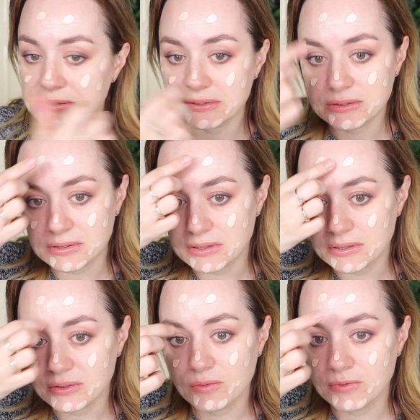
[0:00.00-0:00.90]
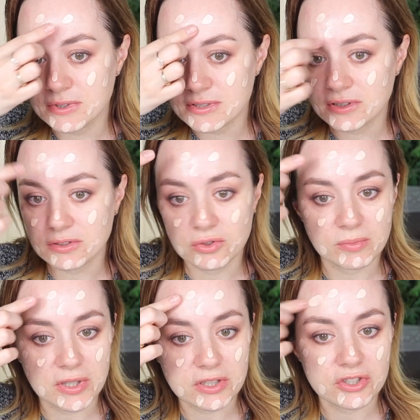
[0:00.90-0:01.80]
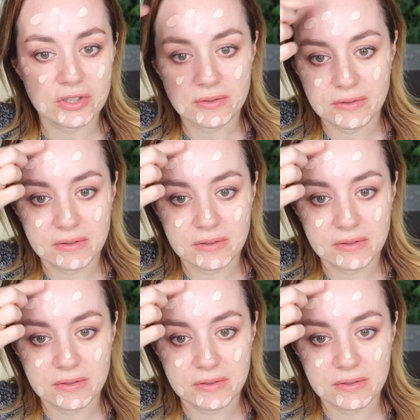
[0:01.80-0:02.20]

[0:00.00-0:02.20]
Ooh, hopefully it's not too much.